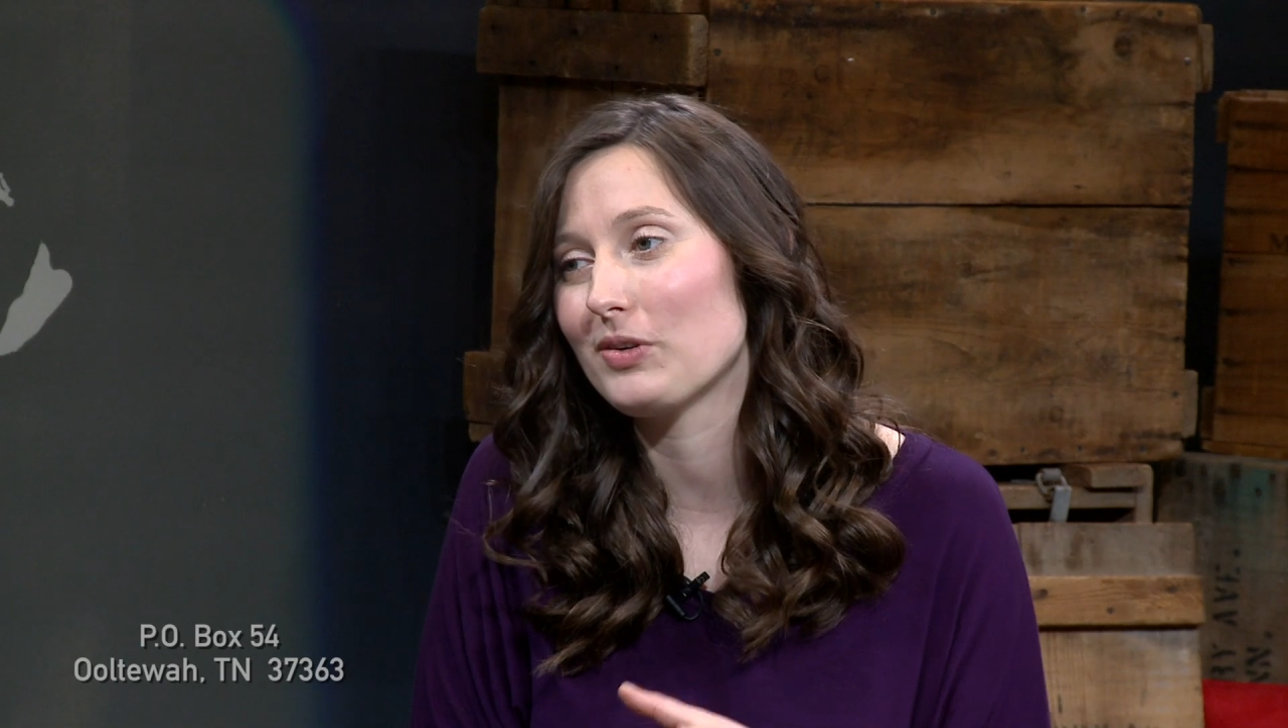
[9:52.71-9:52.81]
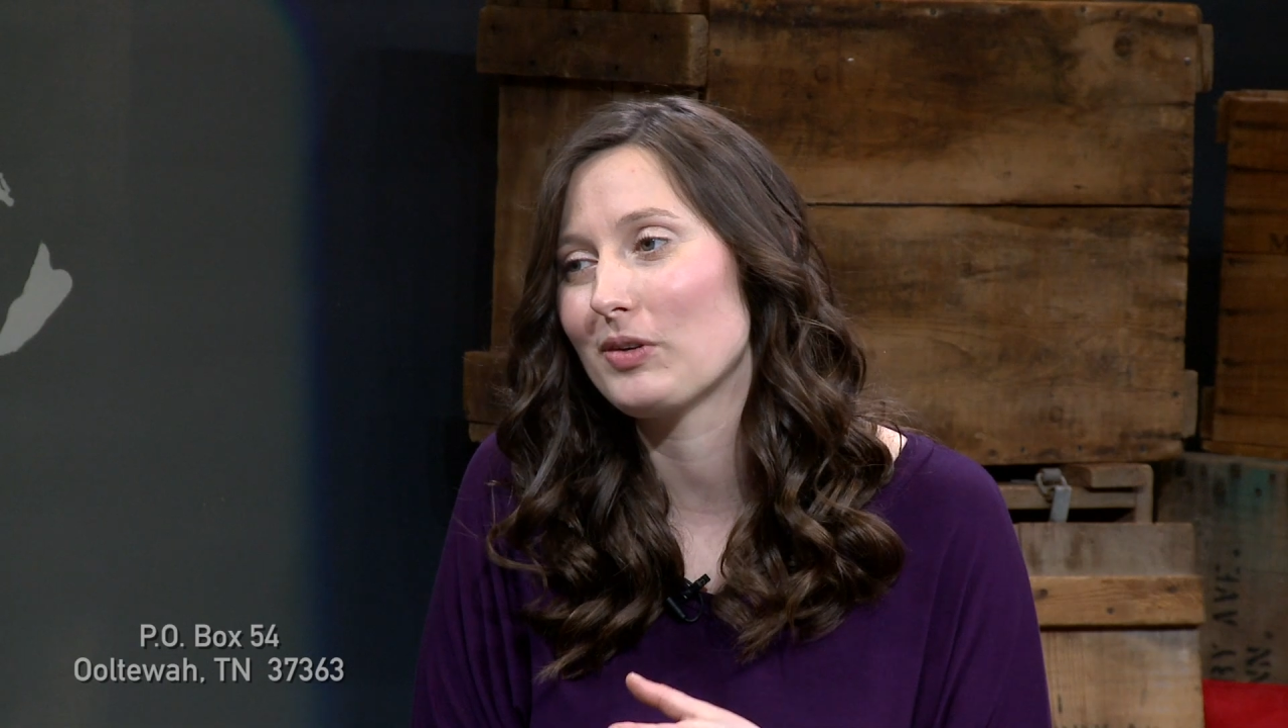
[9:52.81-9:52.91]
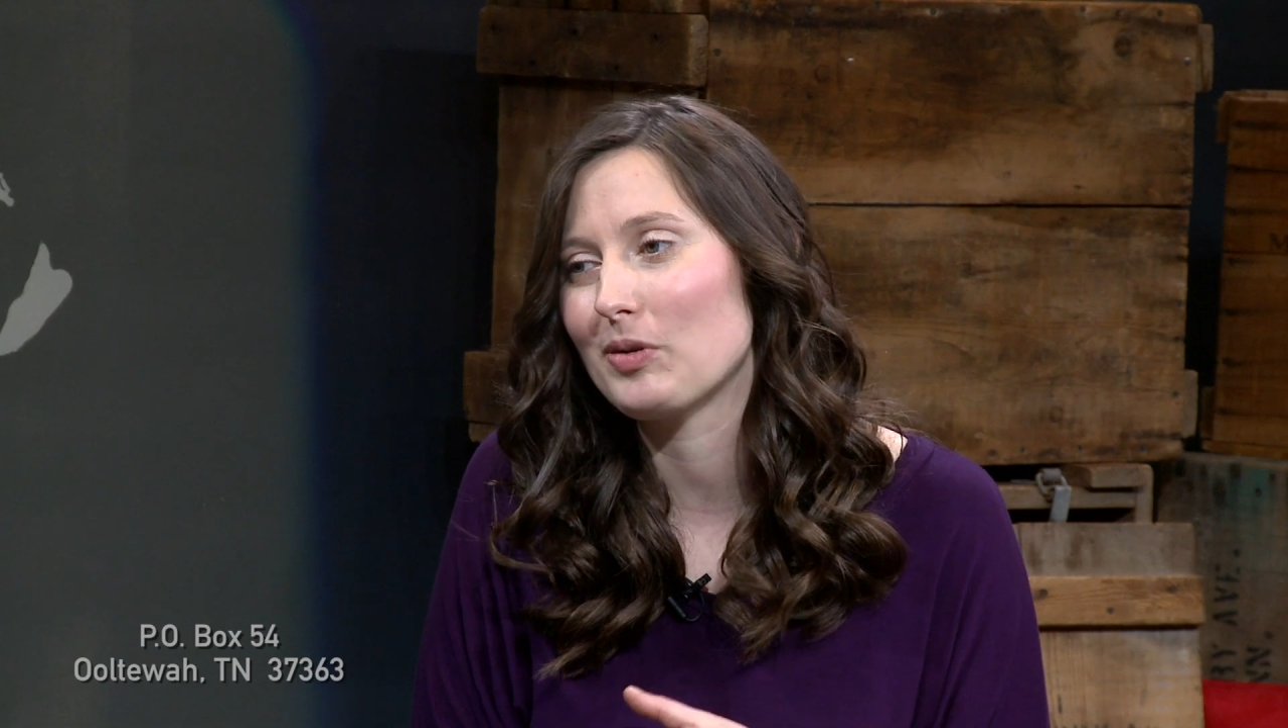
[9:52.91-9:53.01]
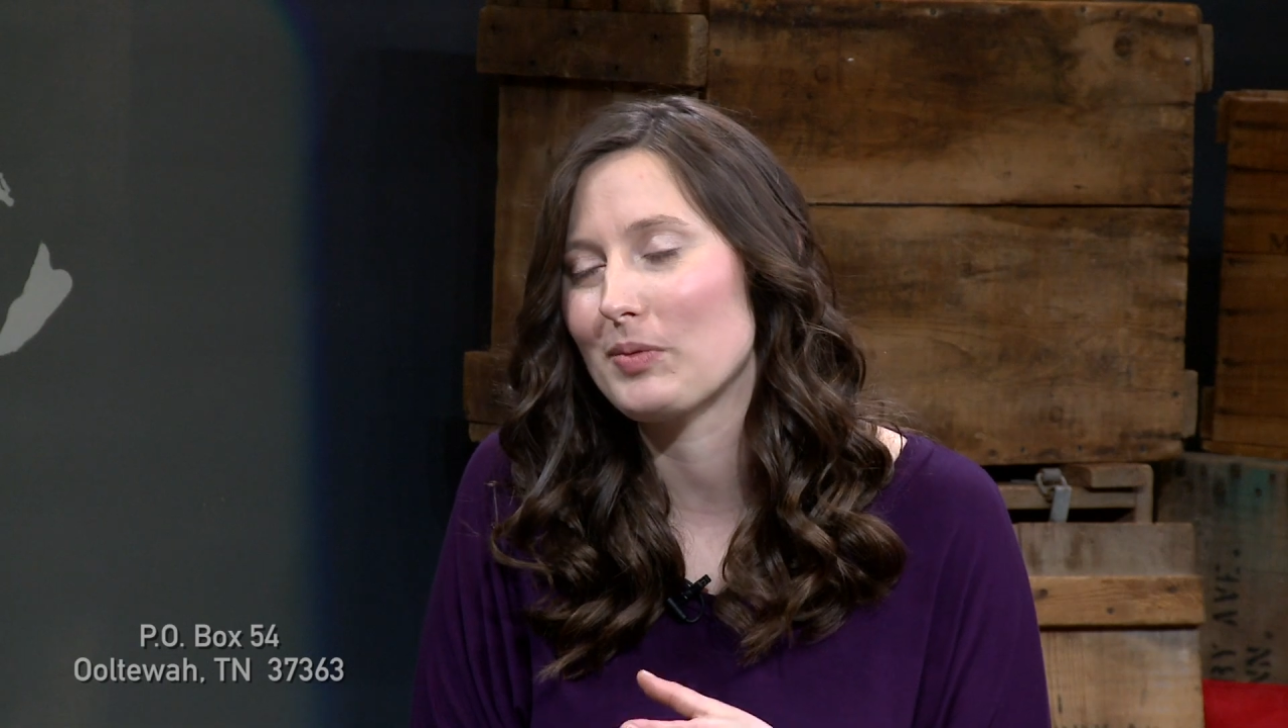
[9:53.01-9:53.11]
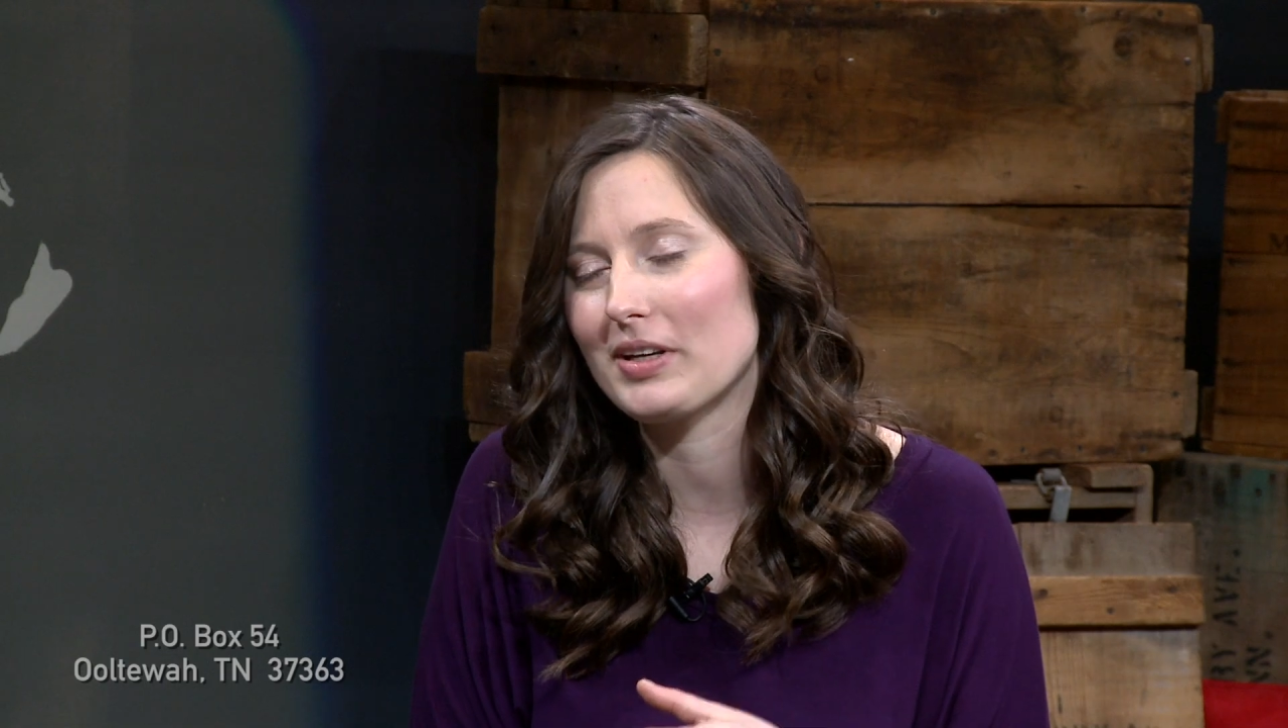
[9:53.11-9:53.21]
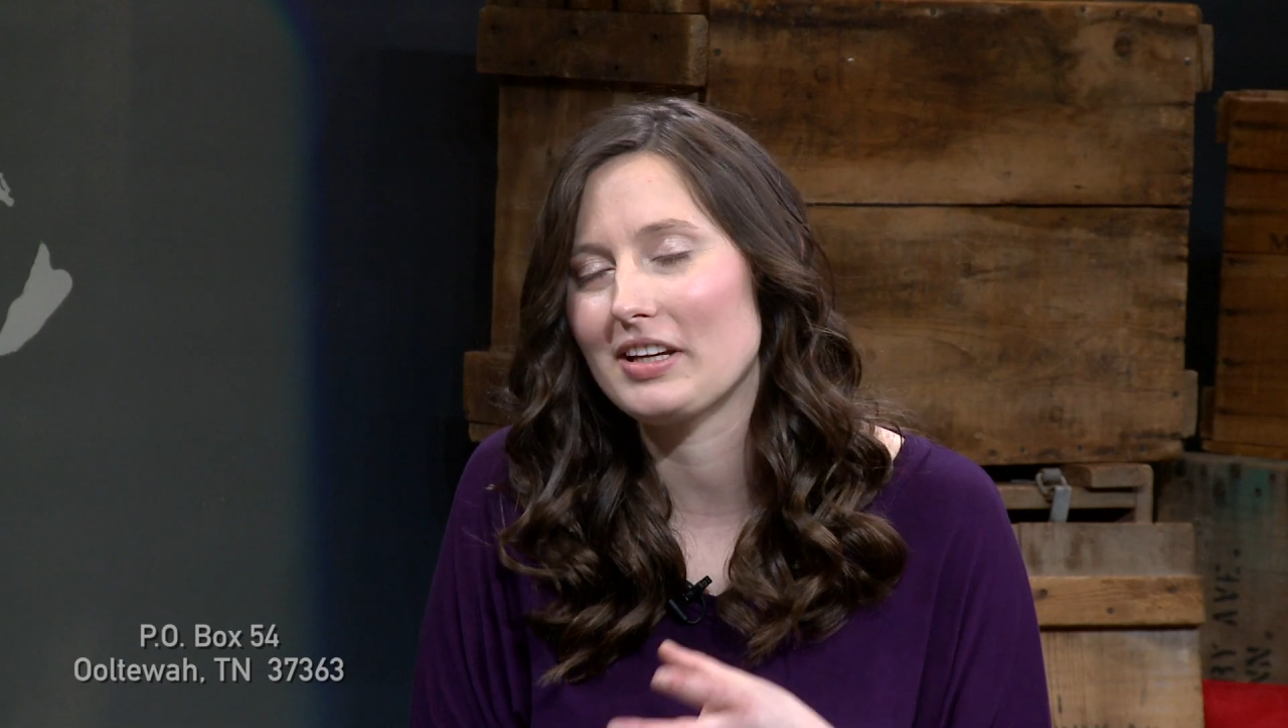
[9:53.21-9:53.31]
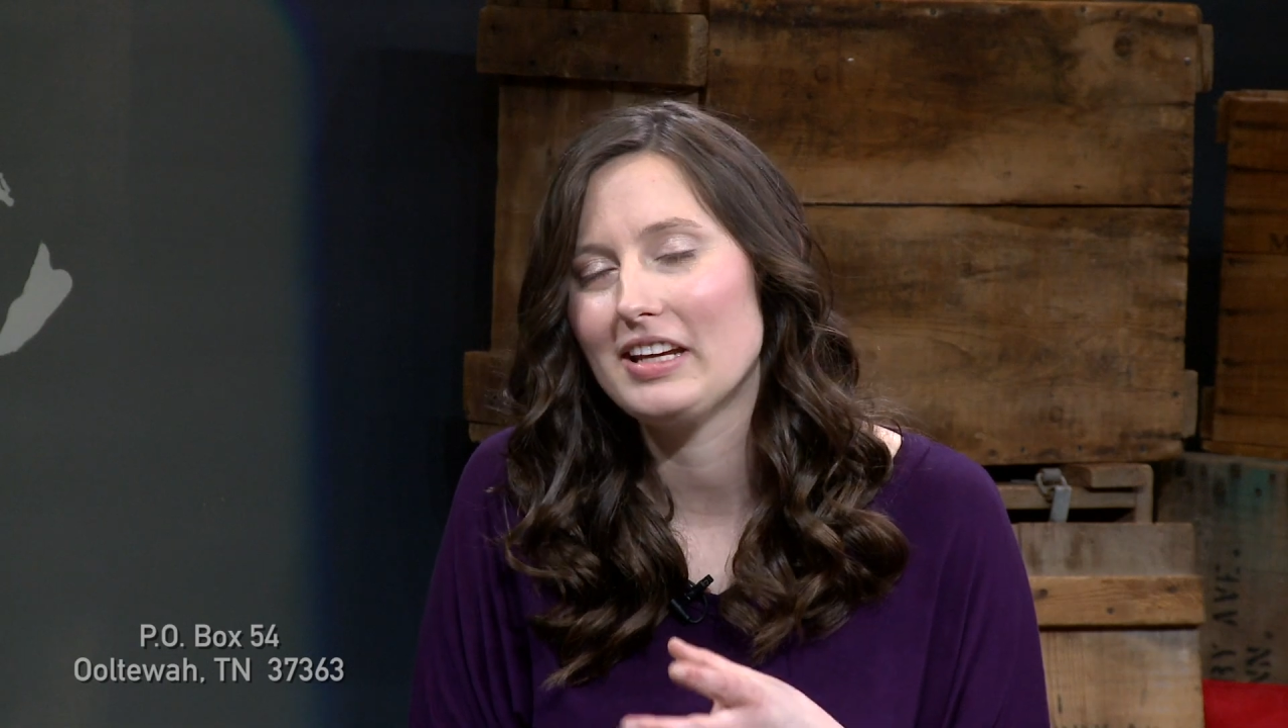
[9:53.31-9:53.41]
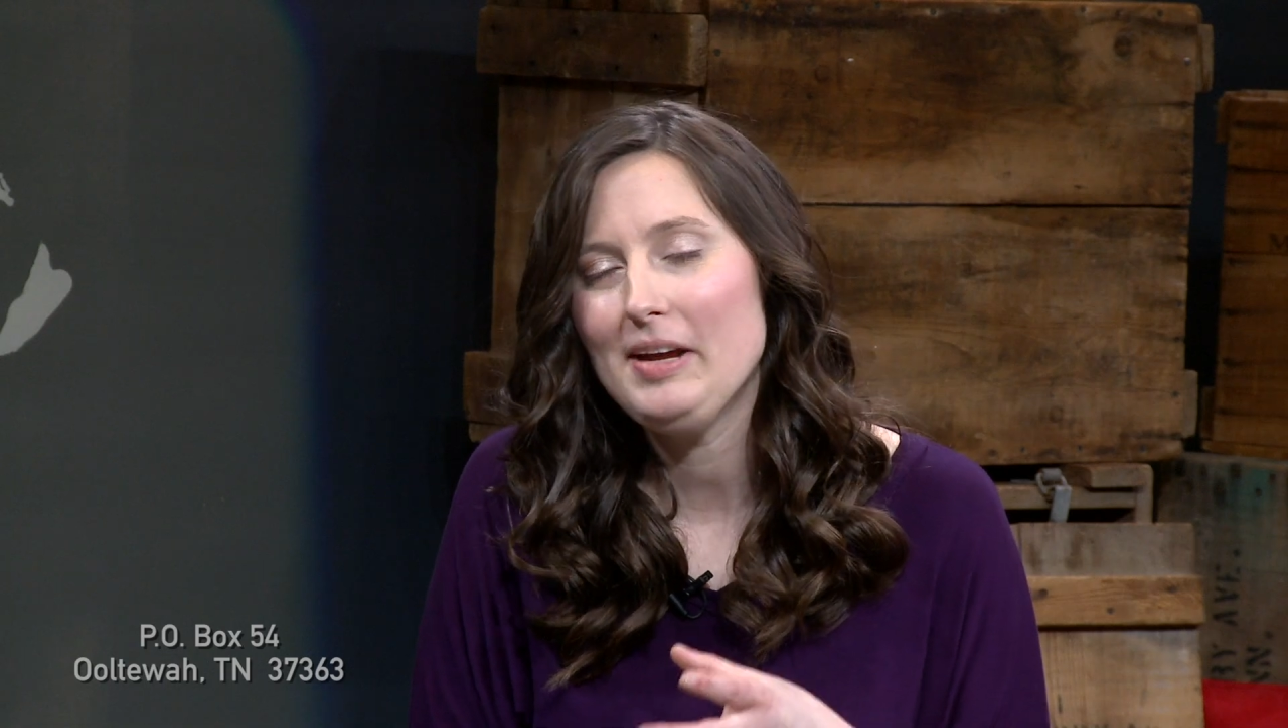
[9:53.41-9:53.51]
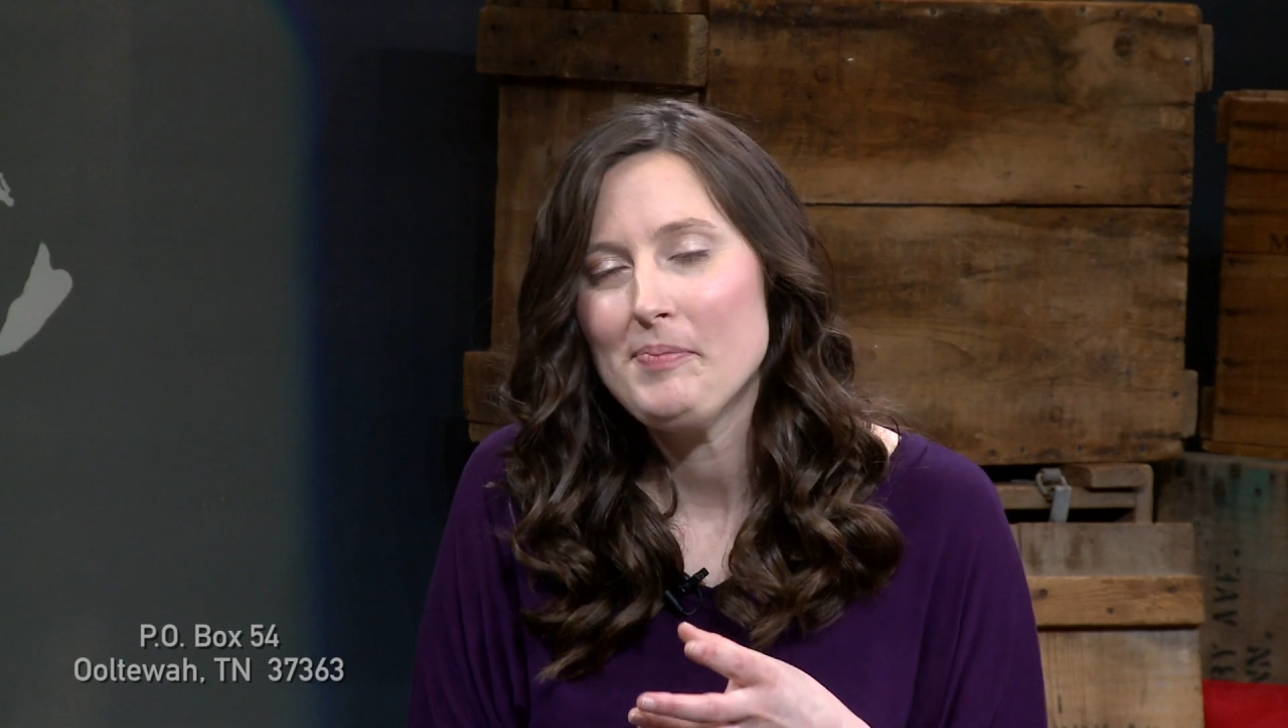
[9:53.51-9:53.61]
Uncle Marty,